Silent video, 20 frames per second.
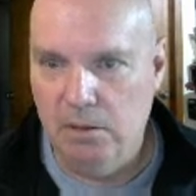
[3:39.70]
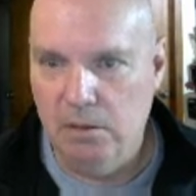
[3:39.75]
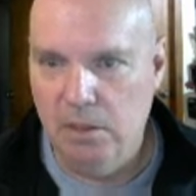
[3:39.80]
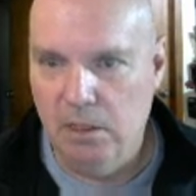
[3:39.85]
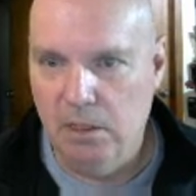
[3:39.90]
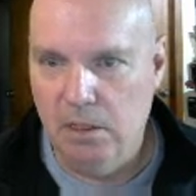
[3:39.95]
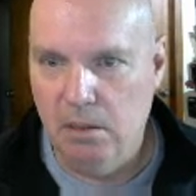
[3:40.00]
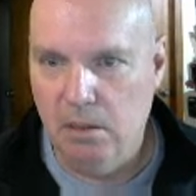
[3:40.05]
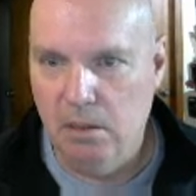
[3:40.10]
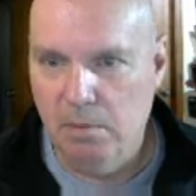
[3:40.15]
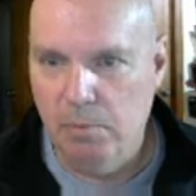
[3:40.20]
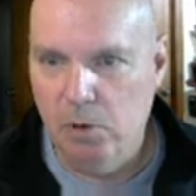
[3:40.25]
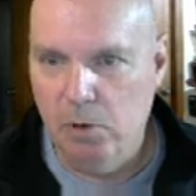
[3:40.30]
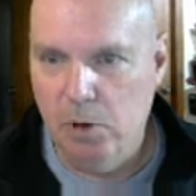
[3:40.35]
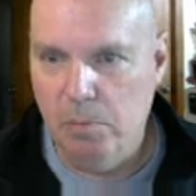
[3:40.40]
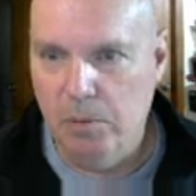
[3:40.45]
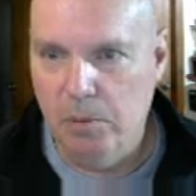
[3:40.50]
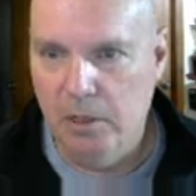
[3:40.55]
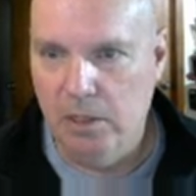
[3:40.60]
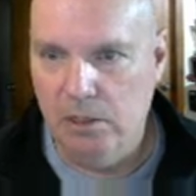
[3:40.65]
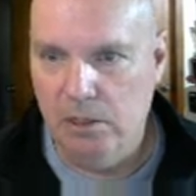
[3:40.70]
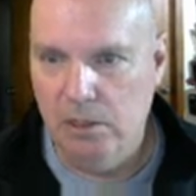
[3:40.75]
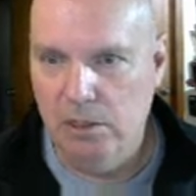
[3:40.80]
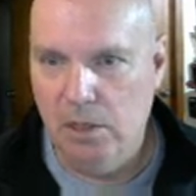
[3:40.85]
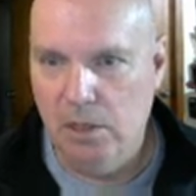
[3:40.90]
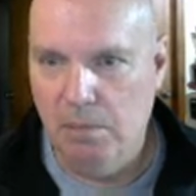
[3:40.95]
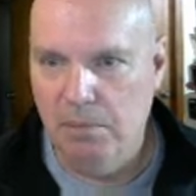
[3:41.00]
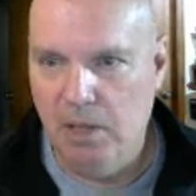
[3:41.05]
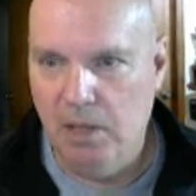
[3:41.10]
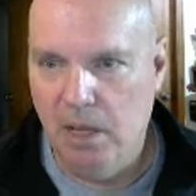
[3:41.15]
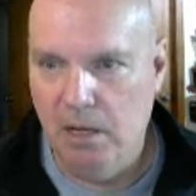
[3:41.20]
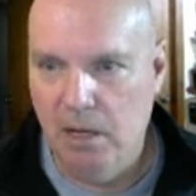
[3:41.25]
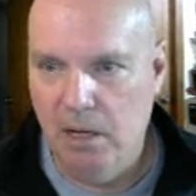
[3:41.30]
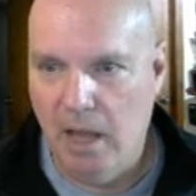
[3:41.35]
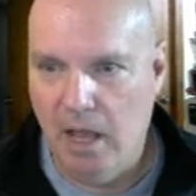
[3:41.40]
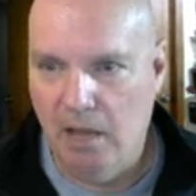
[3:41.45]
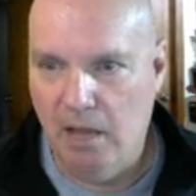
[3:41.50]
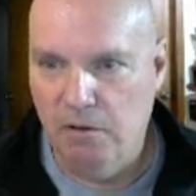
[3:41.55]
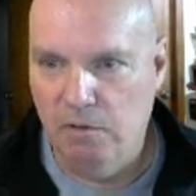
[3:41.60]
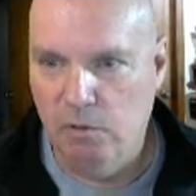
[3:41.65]
in an appropriate subnet
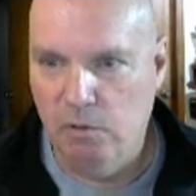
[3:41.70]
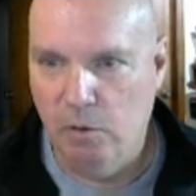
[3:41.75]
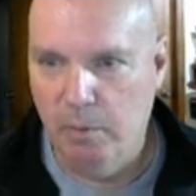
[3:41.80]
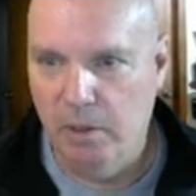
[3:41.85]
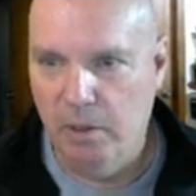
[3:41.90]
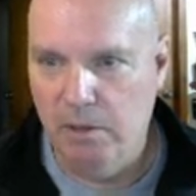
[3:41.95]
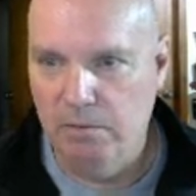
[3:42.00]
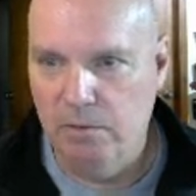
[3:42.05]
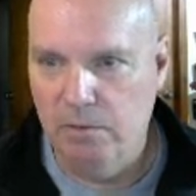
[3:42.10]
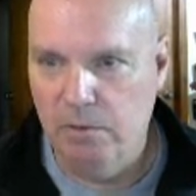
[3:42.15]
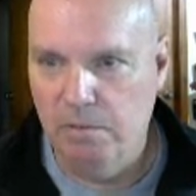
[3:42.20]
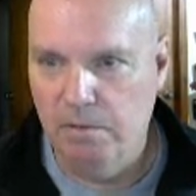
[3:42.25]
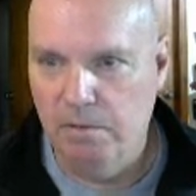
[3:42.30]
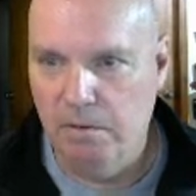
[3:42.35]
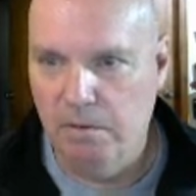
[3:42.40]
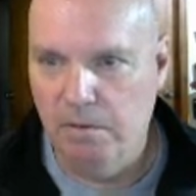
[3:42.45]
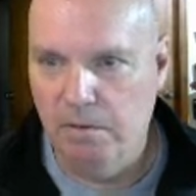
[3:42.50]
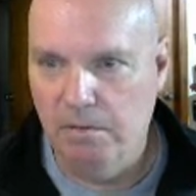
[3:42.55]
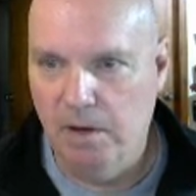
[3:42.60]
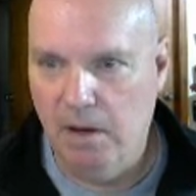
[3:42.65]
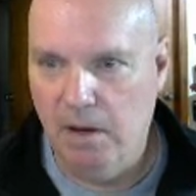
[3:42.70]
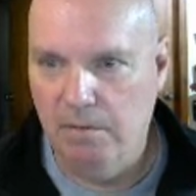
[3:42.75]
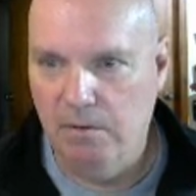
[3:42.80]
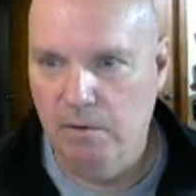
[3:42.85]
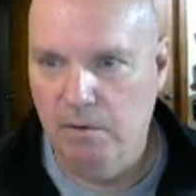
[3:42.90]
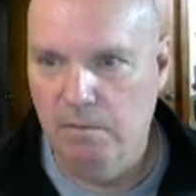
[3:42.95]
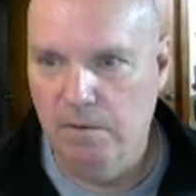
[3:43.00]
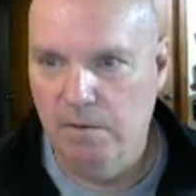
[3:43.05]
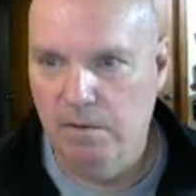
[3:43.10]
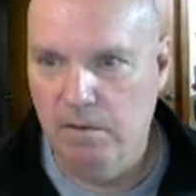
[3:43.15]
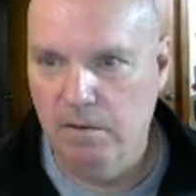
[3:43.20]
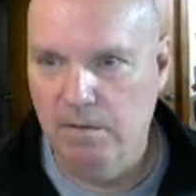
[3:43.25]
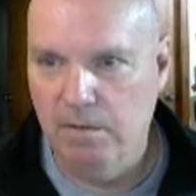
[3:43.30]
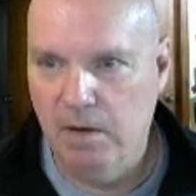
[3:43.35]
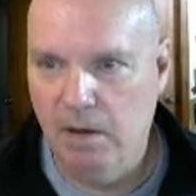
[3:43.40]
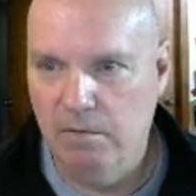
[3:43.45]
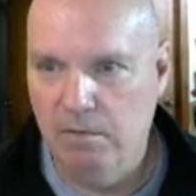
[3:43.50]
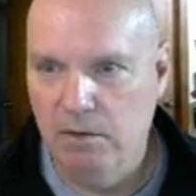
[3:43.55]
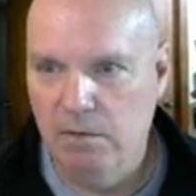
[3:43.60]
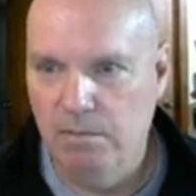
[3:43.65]
NAS for me at
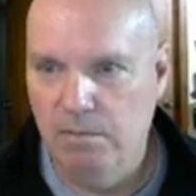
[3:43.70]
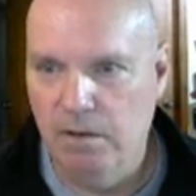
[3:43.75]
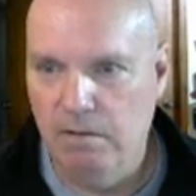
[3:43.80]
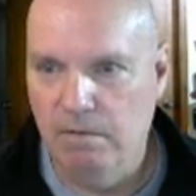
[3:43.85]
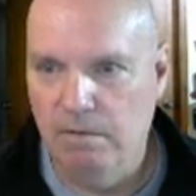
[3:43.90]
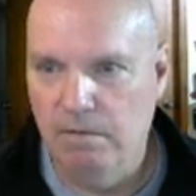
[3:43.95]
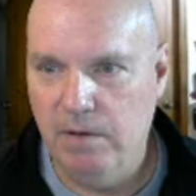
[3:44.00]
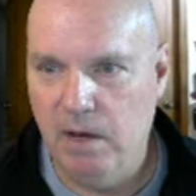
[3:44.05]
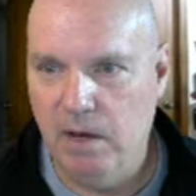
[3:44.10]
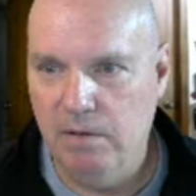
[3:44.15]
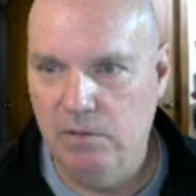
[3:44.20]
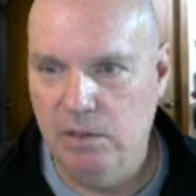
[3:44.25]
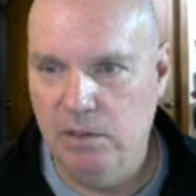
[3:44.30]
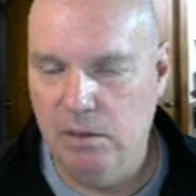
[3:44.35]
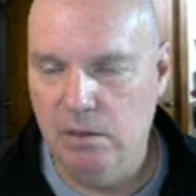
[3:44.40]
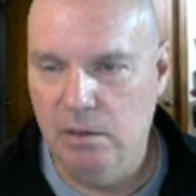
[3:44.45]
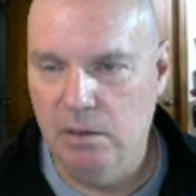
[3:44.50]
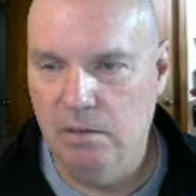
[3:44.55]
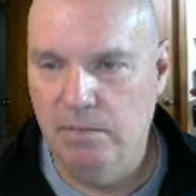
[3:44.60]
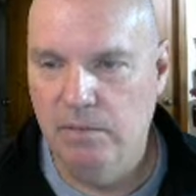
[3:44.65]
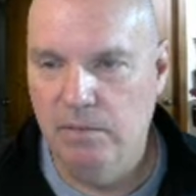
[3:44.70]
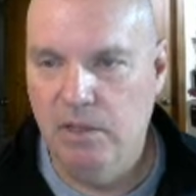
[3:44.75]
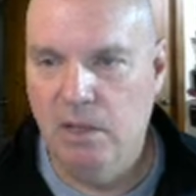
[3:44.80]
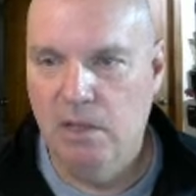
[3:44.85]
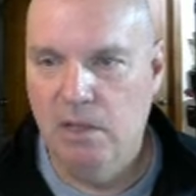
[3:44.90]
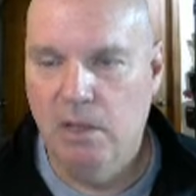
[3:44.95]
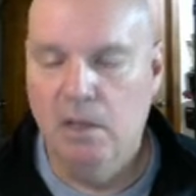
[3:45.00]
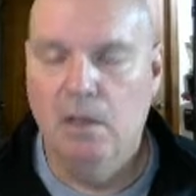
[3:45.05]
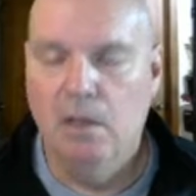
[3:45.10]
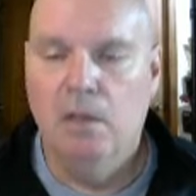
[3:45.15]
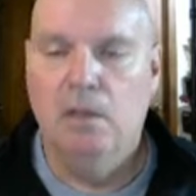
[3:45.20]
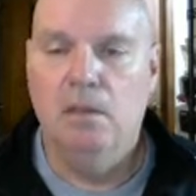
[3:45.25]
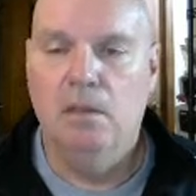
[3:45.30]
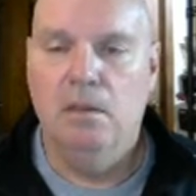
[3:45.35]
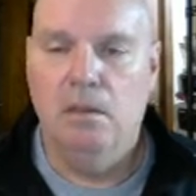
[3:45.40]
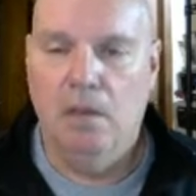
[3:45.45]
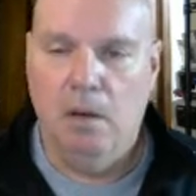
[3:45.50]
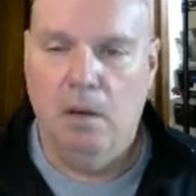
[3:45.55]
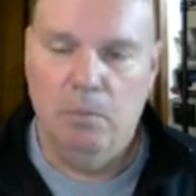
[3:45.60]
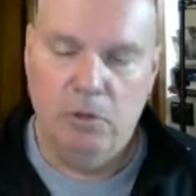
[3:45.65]
255.255.255.0.
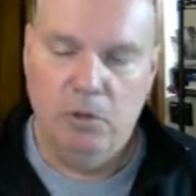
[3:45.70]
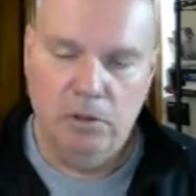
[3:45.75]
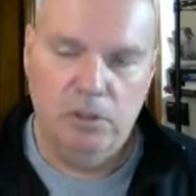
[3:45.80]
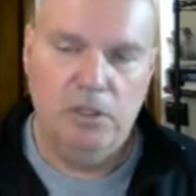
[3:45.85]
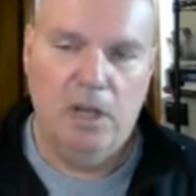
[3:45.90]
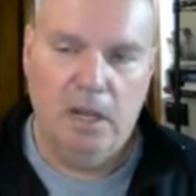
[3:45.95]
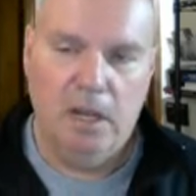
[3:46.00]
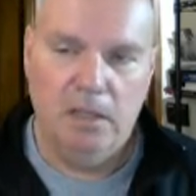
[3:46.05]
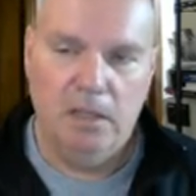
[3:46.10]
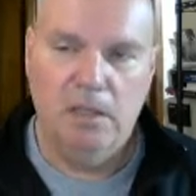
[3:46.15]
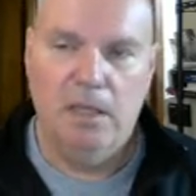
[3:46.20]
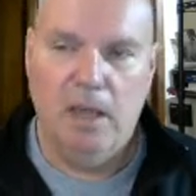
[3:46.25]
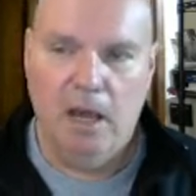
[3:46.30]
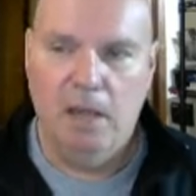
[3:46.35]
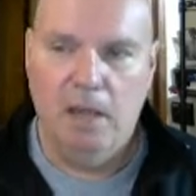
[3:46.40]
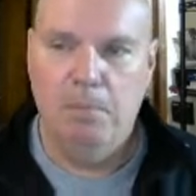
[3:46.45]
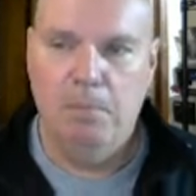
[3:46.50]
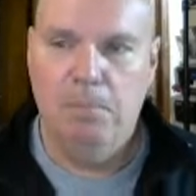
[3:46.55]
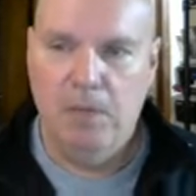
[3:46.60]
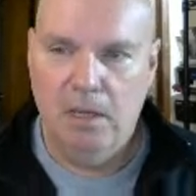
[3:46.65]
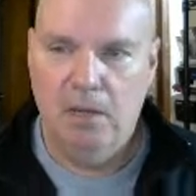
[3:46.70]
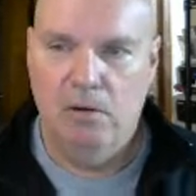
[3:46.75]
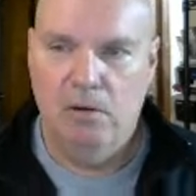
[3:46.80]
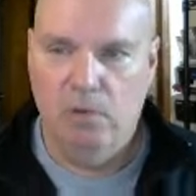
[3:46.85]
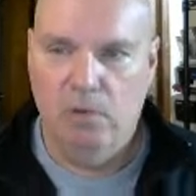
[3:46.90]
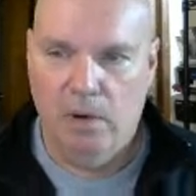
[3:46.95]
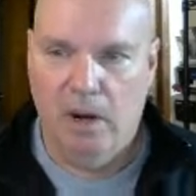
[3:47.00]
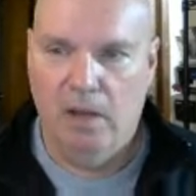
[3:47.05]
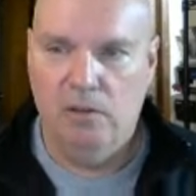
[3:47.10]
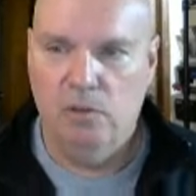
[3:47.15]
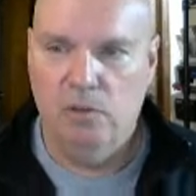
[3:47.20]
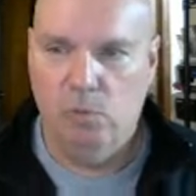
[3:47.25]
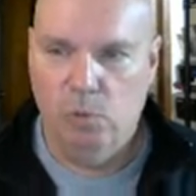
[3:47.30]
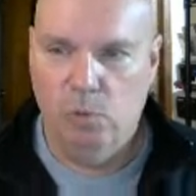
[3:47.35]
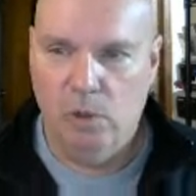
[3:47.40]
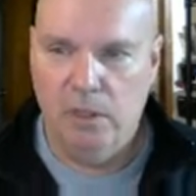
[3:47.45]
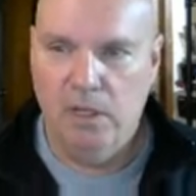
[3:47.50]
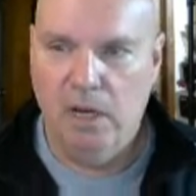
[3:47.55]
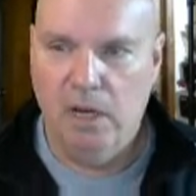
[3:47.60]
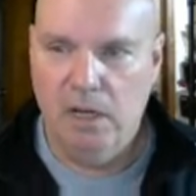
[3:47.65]
Double check the IP address,
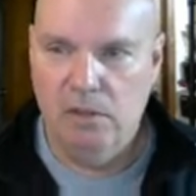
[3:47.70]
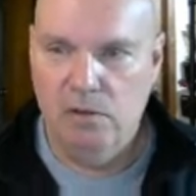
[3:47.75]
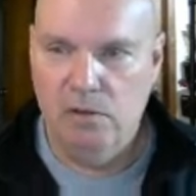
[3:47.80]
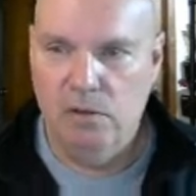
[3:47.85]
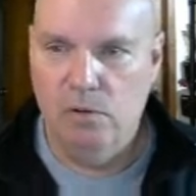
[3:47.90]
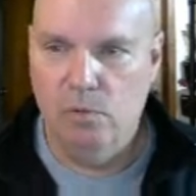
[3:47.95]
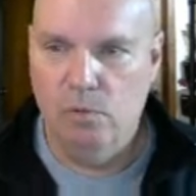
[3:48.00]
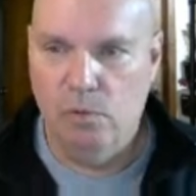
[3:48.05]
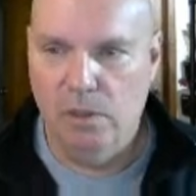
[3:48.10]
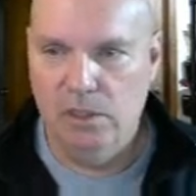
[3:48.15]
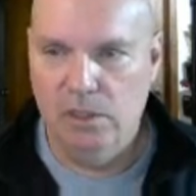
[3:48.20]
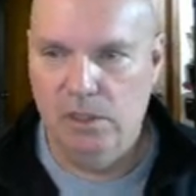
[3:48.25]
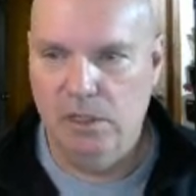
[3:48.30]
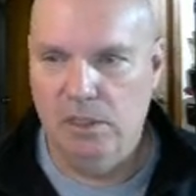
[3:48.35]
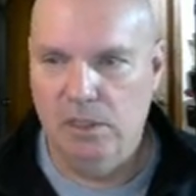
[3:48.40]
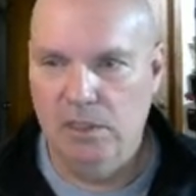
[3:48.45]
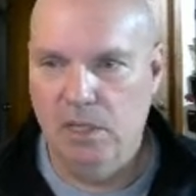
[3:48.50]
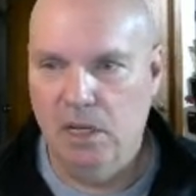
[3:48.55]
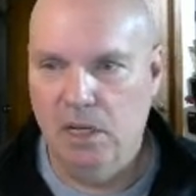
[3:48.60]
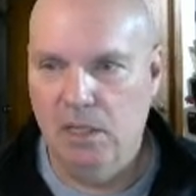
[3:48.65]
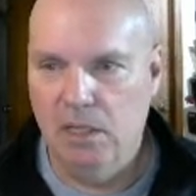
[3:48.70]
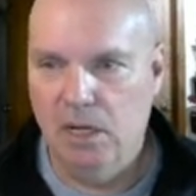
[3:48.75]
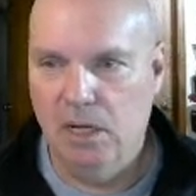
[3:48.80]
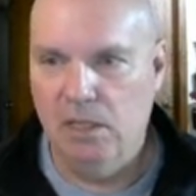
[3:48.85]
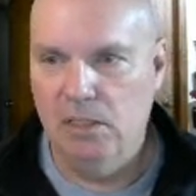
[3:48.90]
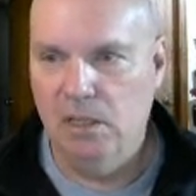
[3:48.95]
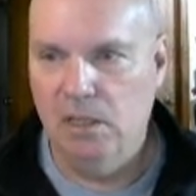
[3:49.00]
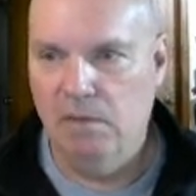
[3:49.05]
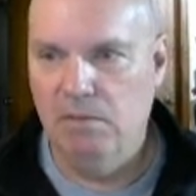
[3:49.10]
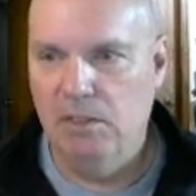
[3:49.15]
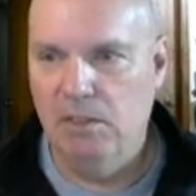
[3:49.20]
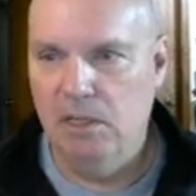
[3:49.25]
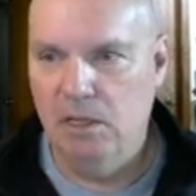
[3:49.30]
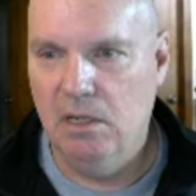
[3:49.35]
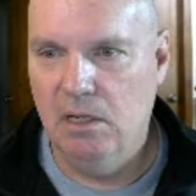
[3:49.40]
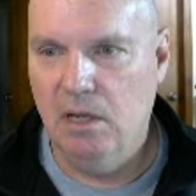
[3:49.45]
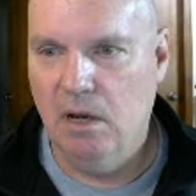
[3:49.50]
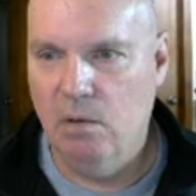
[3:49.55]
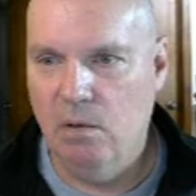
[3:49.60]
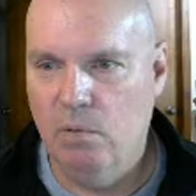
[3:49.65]

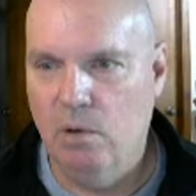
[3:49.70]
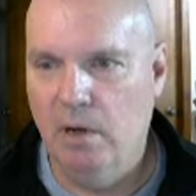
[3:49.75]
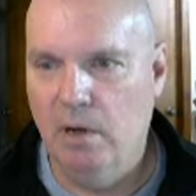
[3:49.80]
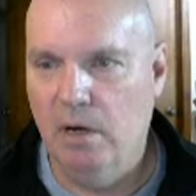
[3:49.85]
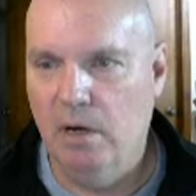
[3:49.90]
192.168.17.1.